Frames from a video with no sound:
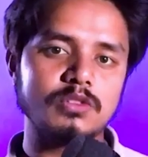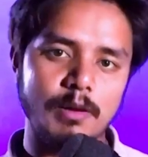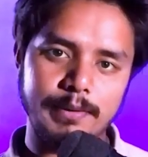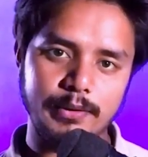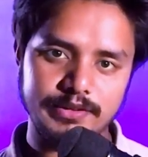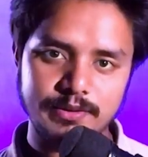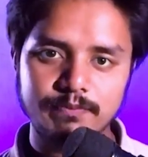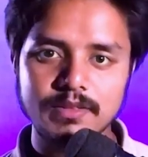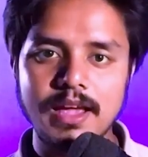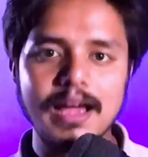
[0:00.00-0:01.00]
compete.
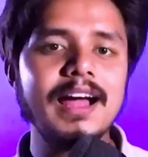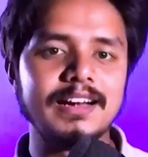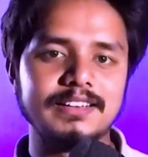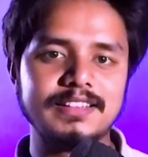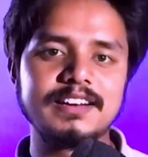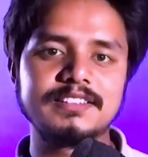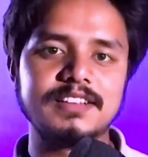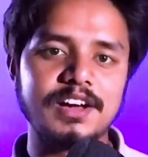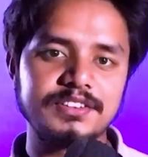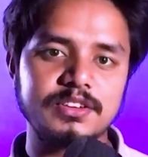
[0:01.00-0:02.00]
And that's
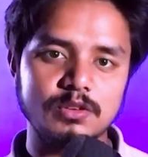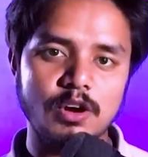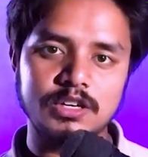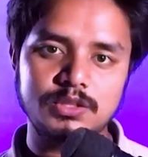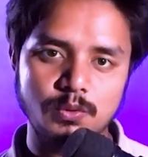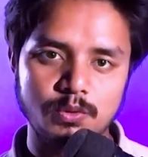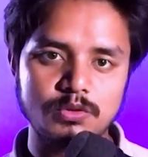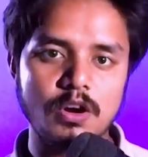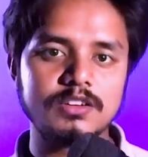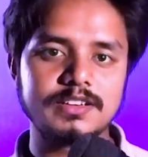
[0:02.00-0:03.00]
just not true.
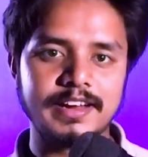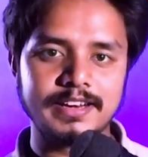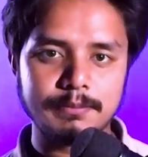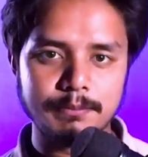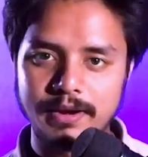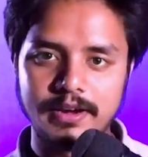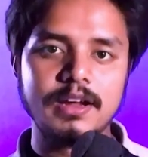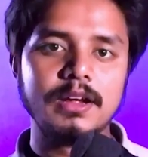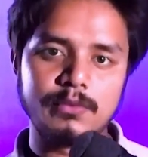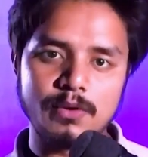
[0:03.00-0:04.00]
Don't get
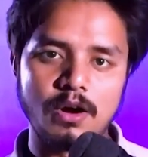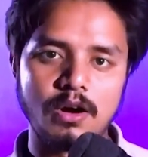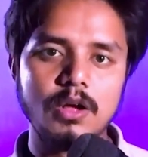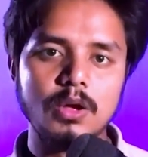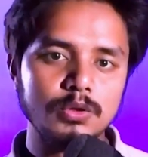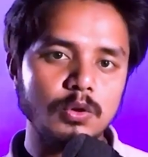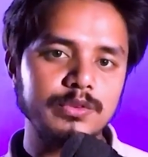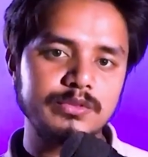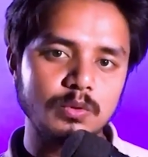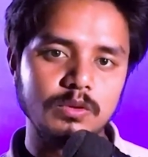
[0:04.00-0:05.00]
me wrong.
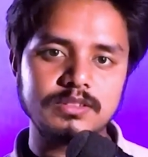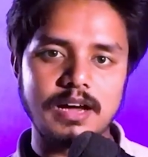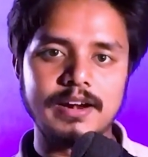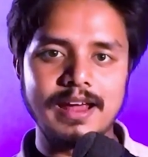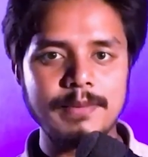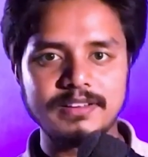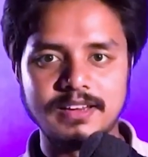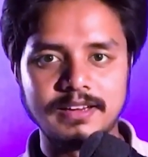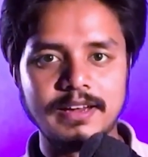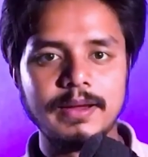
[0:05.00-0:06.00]
Those tools are
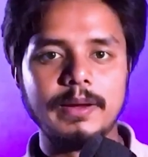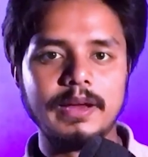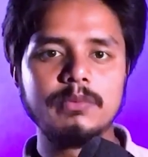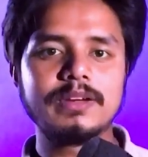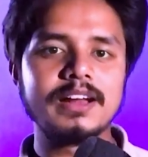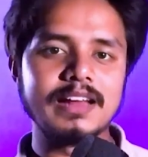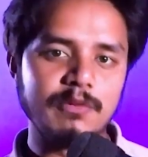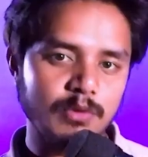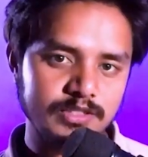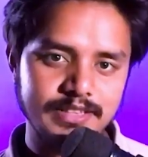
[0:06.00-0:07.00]
amazing if you can
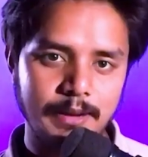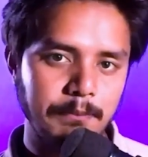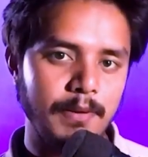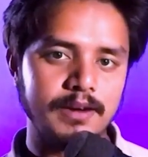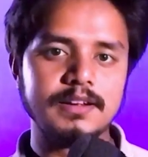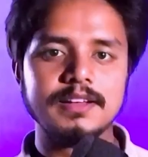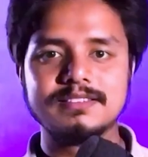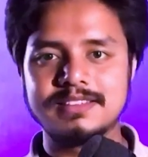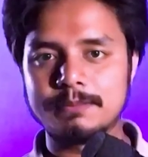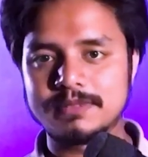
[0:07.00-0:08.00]
afford them, but
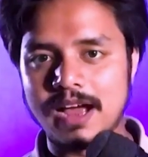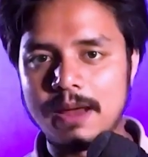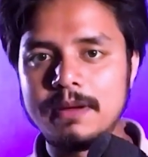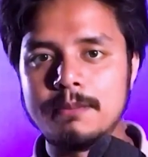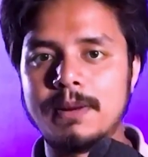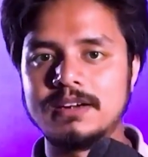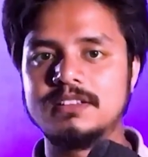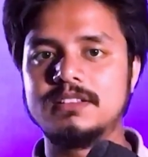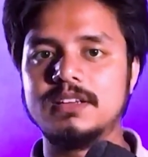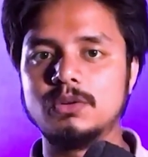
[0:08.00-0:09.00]
save time, but
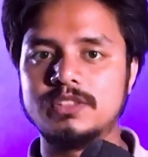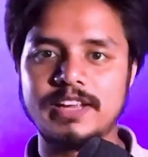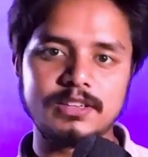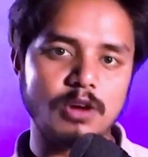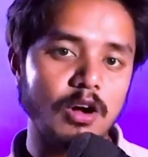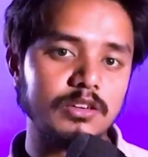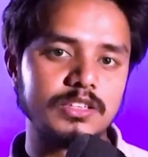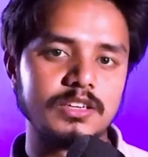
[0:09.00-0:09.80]
they don't